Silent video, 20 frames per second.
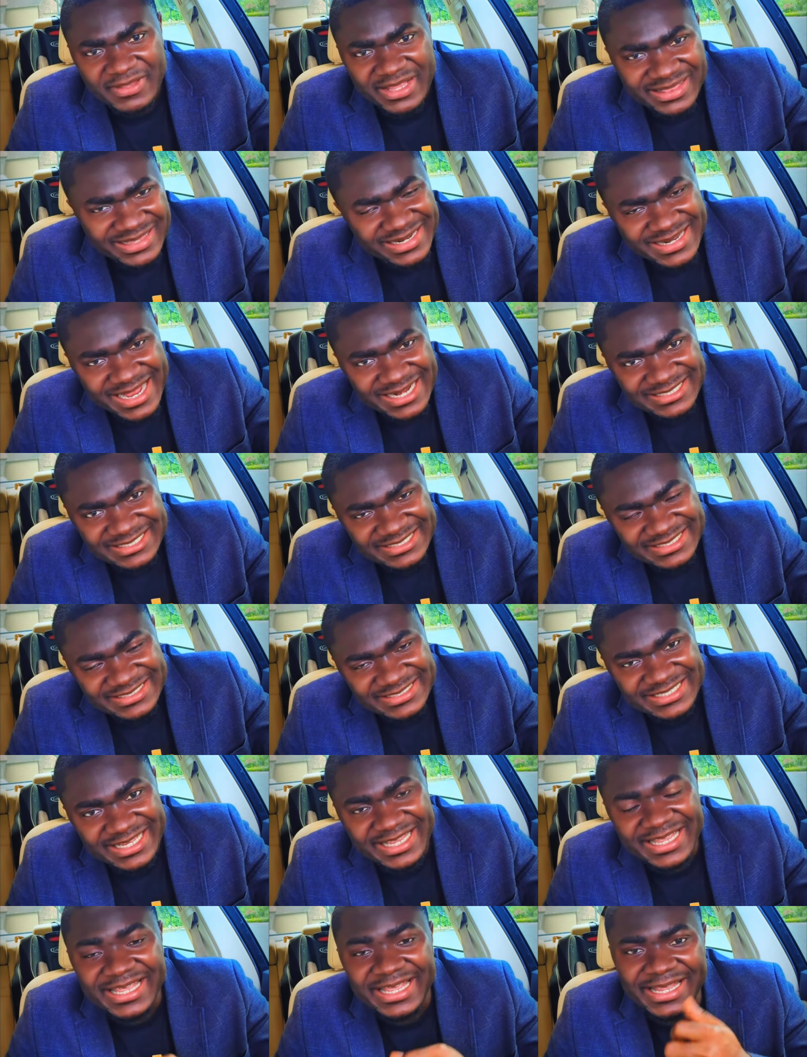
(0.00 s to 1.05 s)
Let that
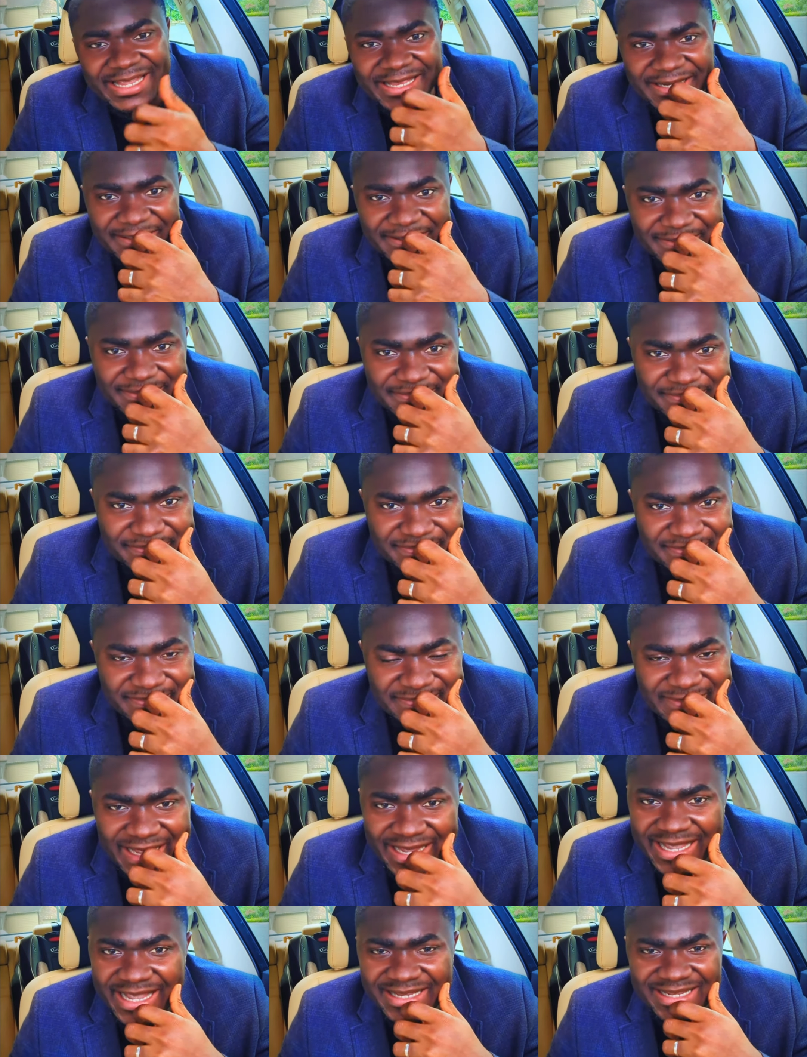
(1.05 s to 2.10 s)
sink in.
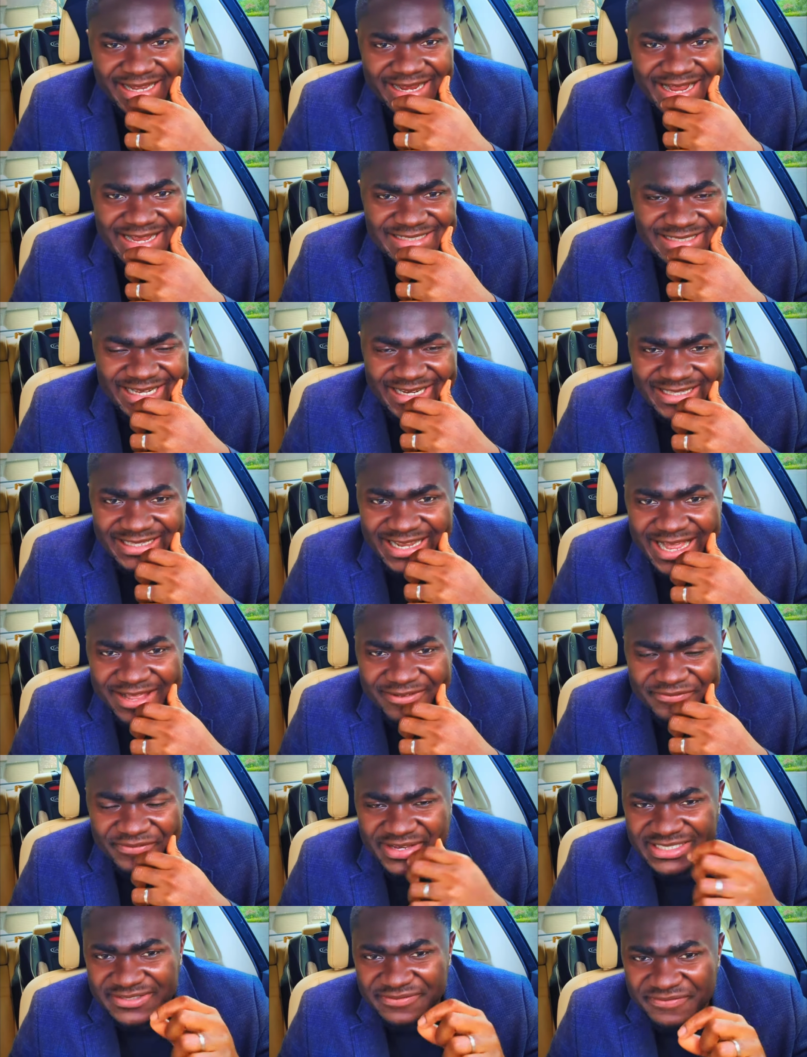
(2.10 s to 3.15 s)
Again, like I said, life
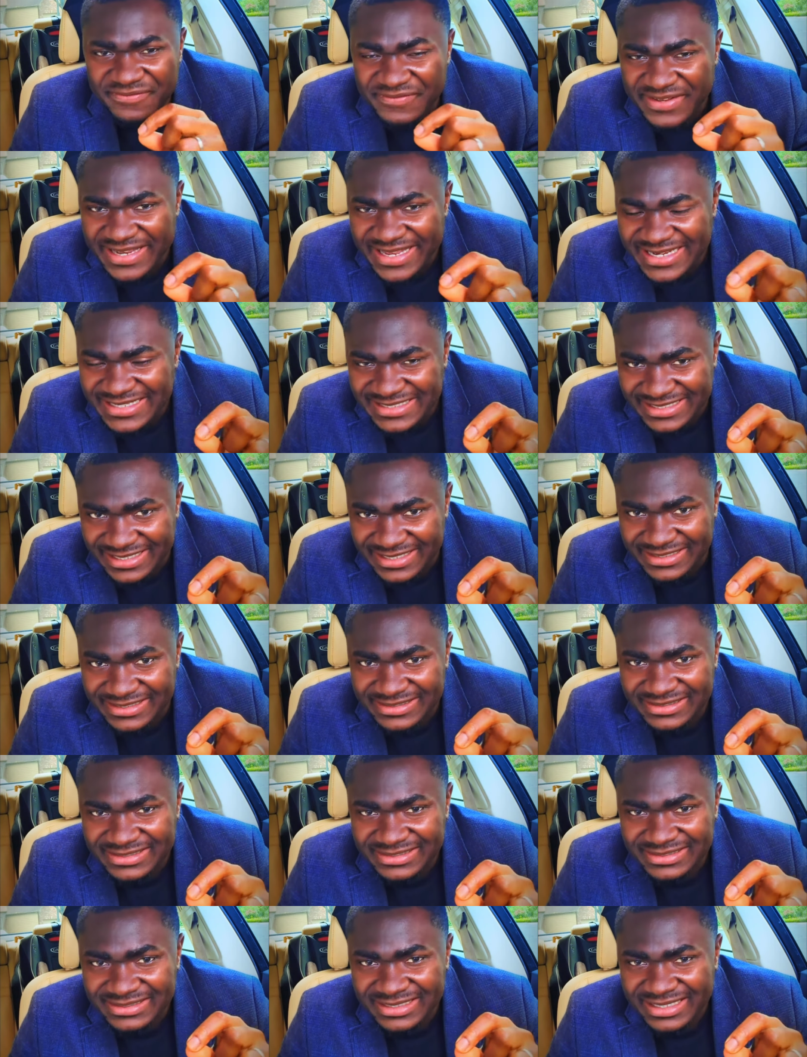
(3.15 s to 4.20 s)
is fleeting
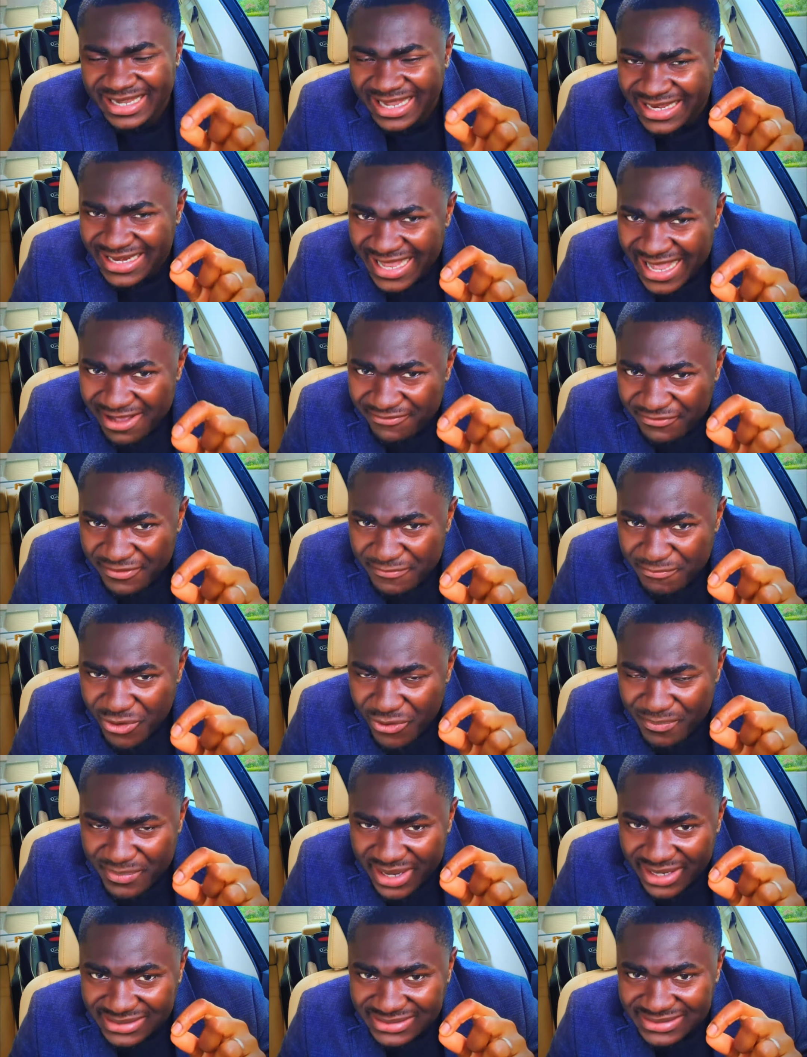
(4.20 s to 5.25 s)
in every
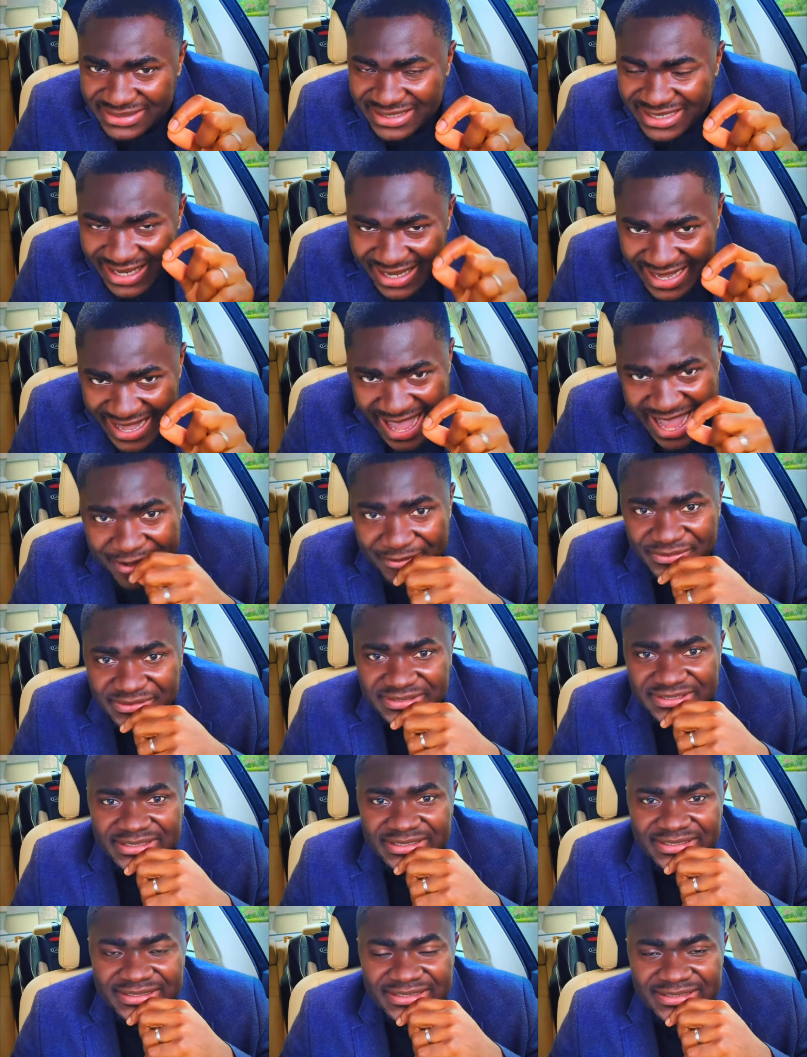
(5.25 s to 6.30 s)
moment
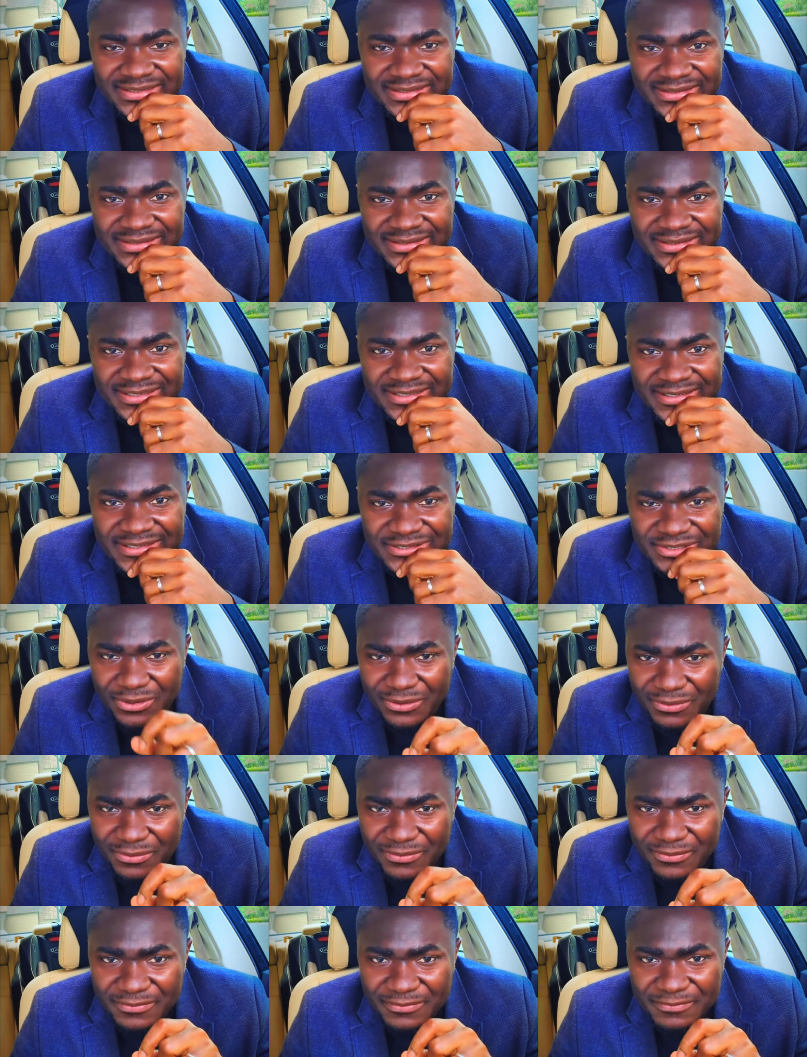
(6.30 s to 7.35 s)
counts.
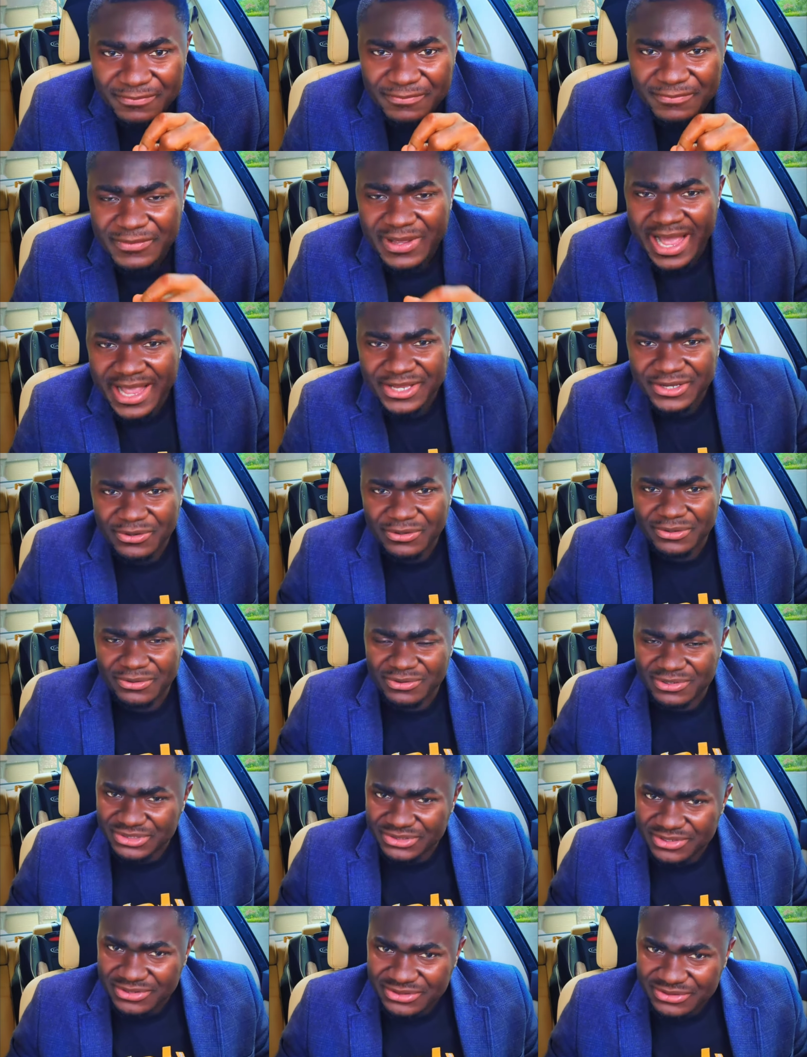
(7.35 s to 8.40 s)
So, are you going to
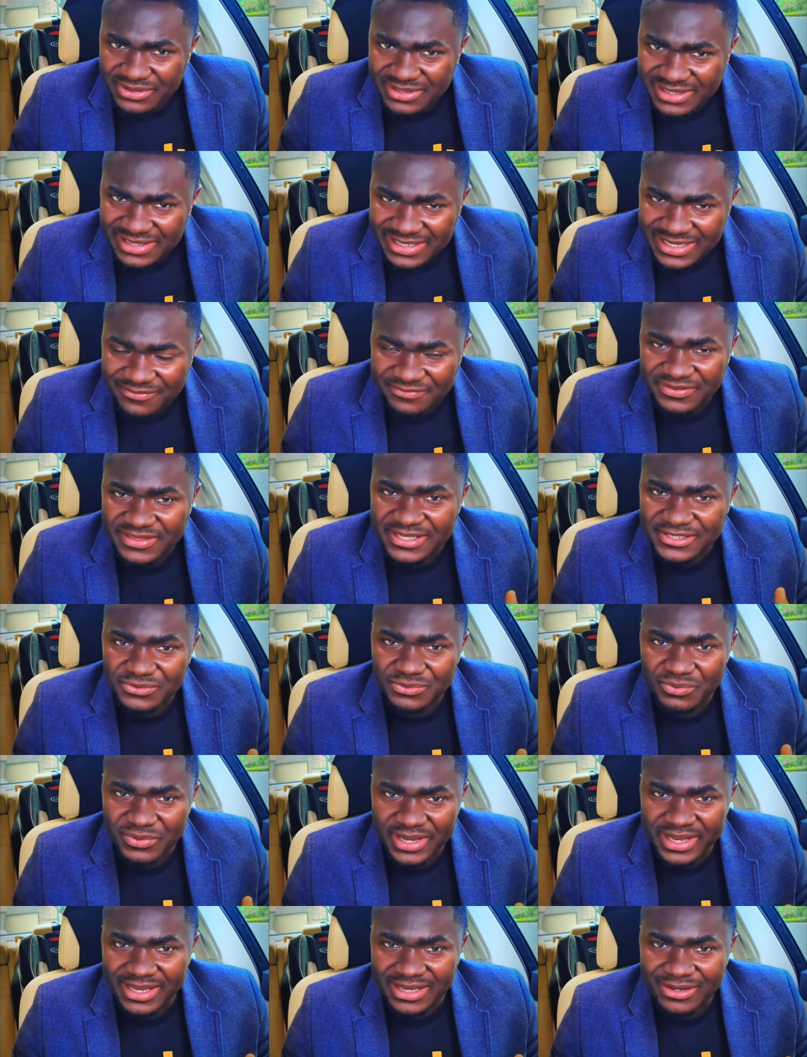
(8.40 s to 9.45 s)
continue to live this
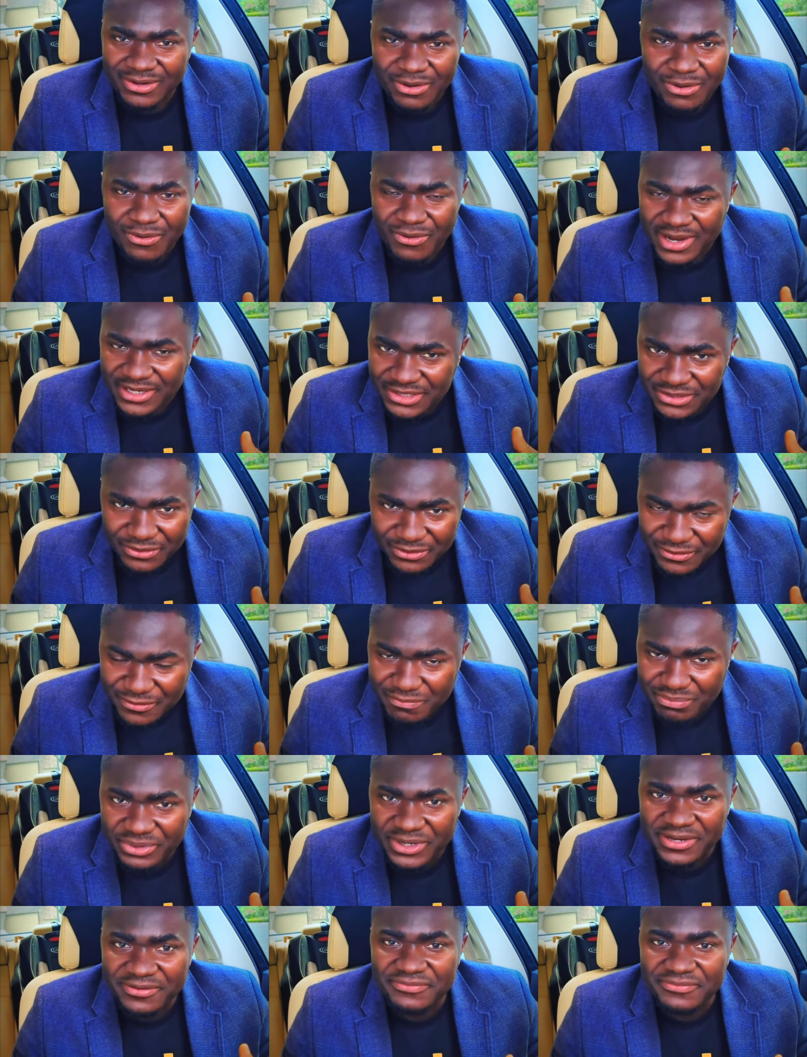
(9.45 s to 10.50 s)
way or are you going to break